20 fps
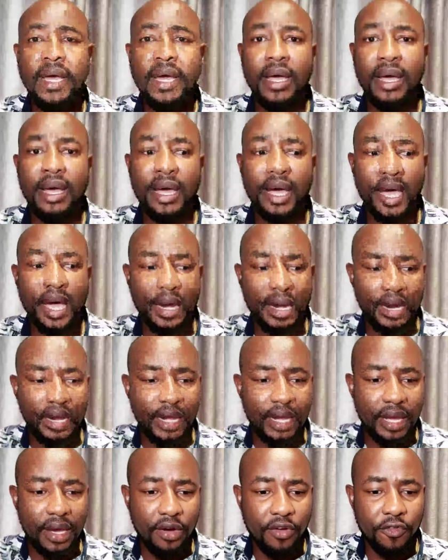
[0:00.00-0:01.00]

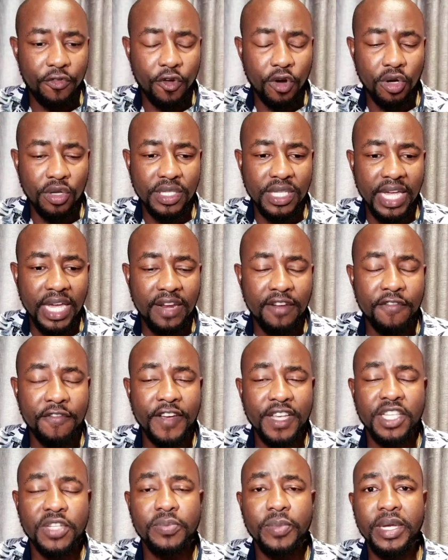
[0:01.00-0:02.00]
and of course,
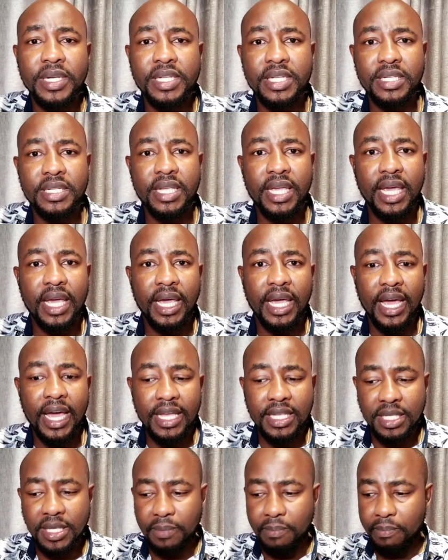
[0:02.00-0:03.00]
investment is key.
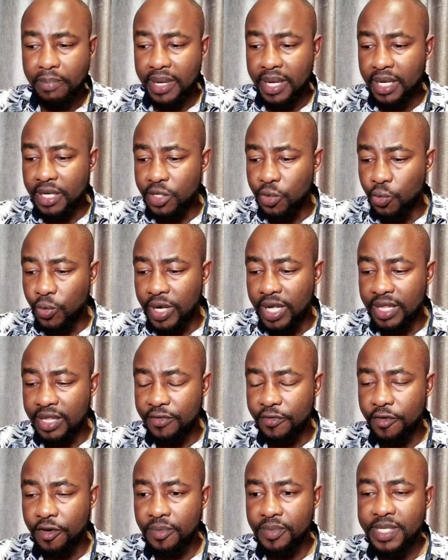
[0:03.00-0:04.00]
As he built wealth
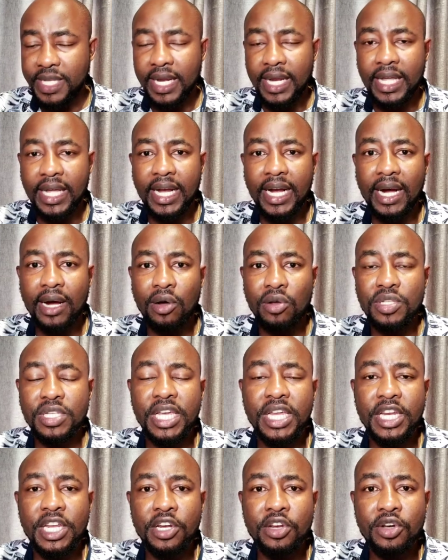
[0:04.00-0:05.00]
from selling cows,
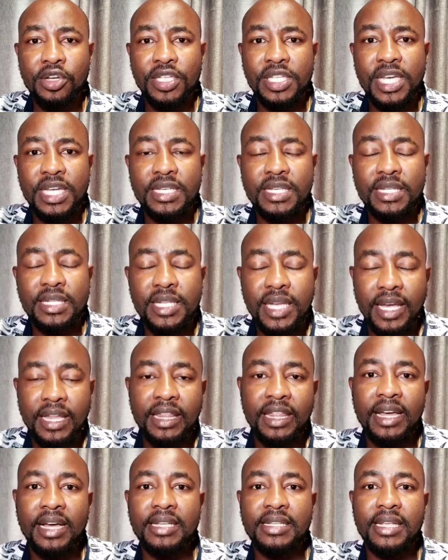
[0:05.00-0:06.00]
he did not just stay
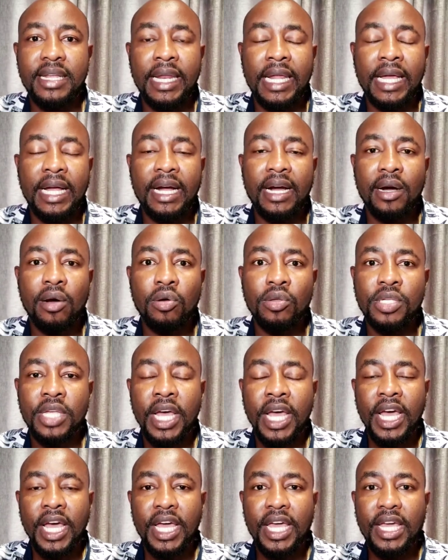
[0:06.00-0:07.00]
there selling cows.
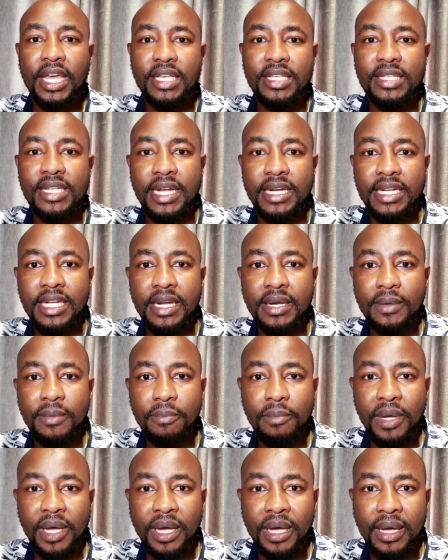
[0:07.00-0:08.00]
He
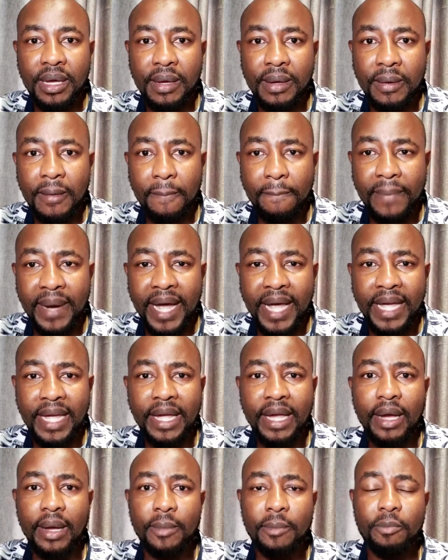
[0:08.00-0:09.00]
started
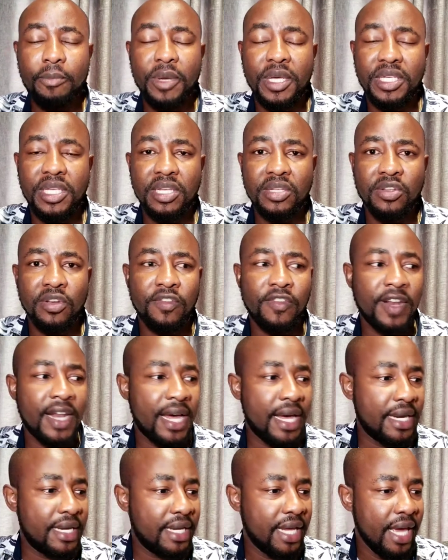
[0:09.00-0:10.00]
buying pieces of
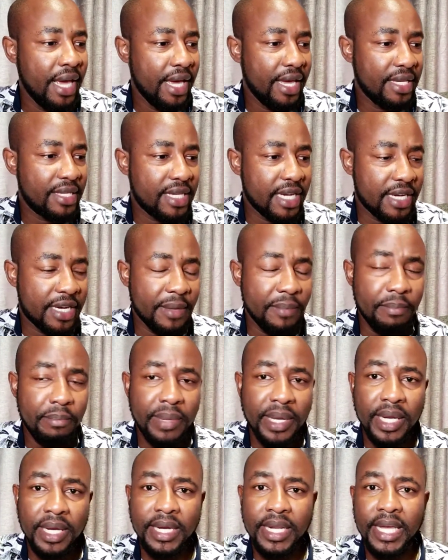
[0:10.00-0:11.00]
land. He started
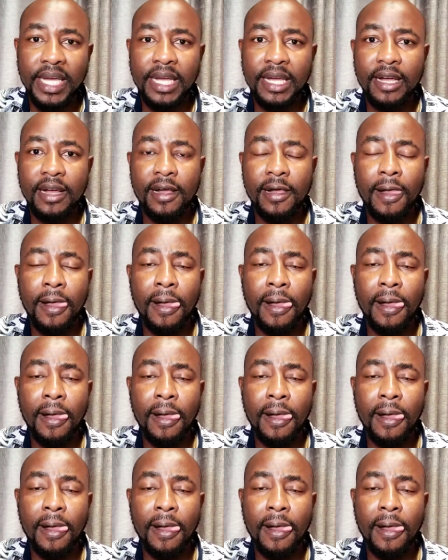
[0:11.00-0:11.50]
building